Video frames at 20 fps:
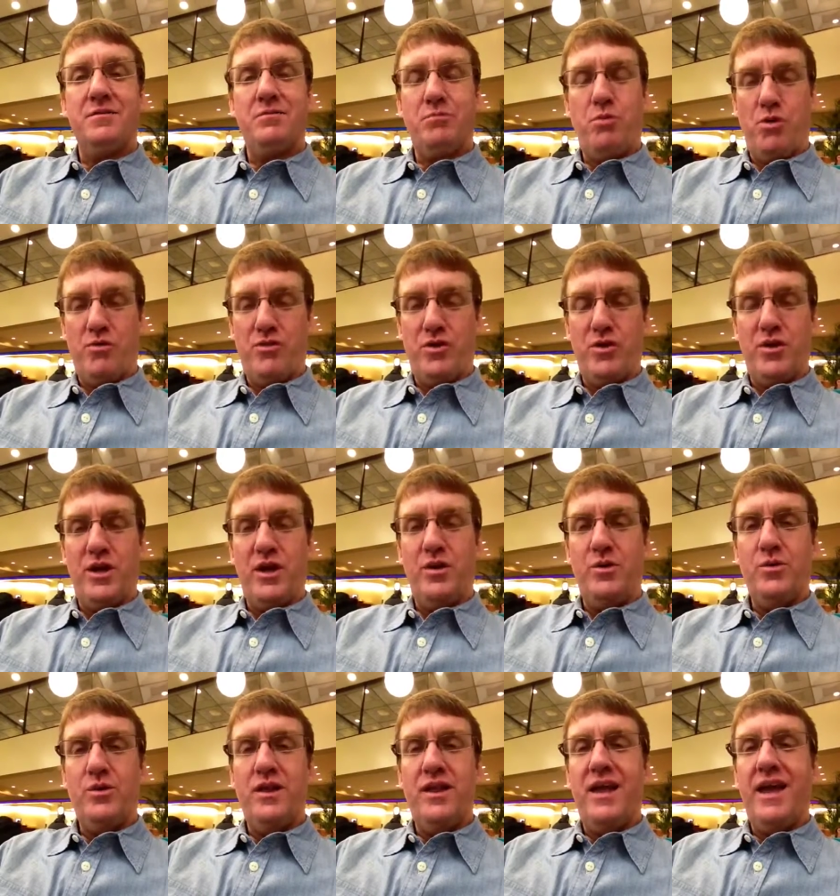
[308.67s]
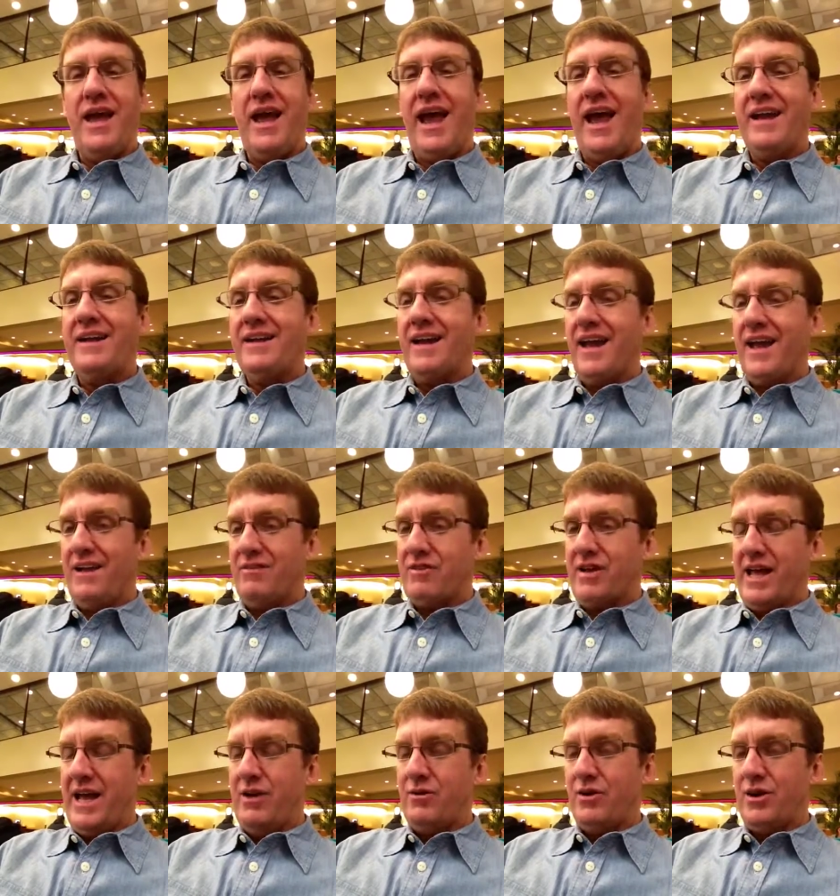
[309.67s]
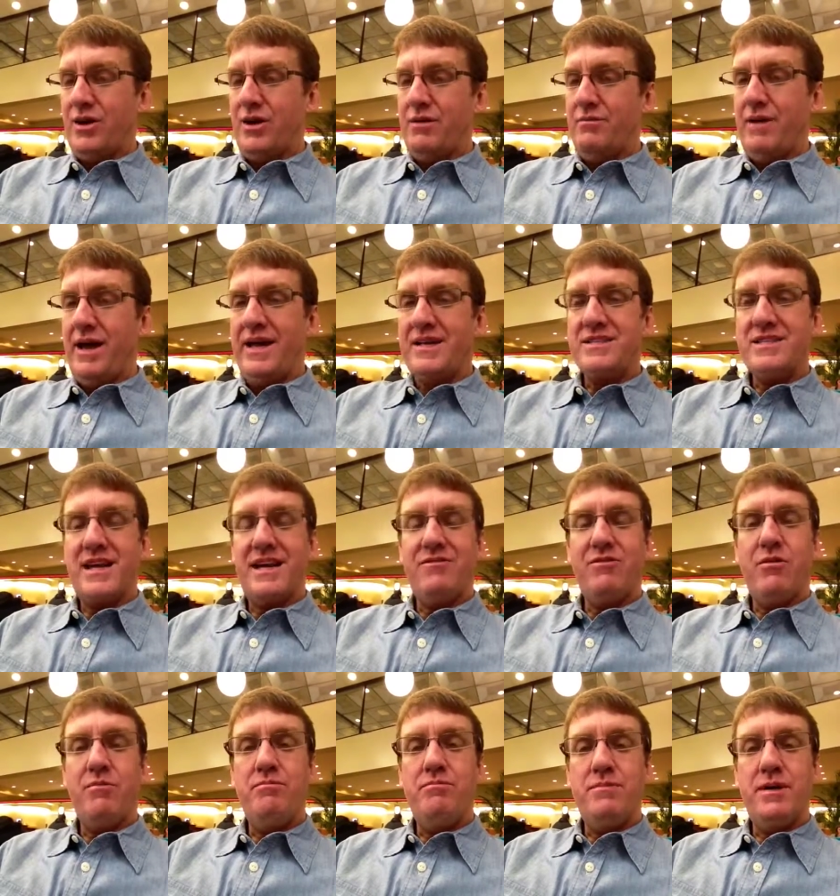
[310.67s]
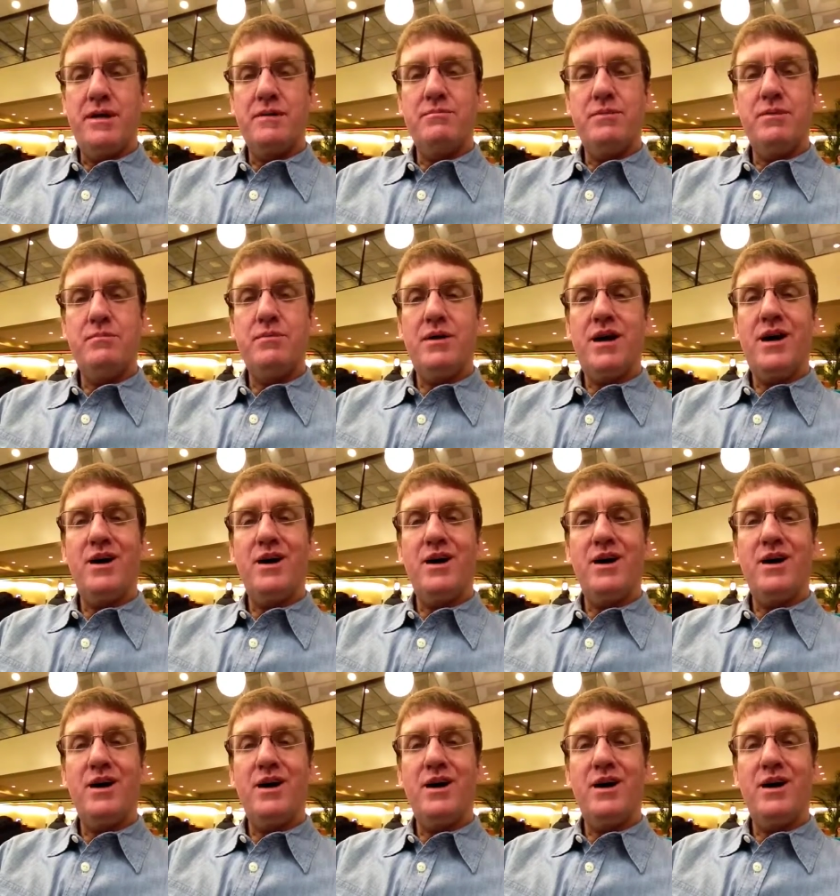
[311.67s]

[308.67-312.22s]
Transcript: portfolio, and every outcome has to have a minimum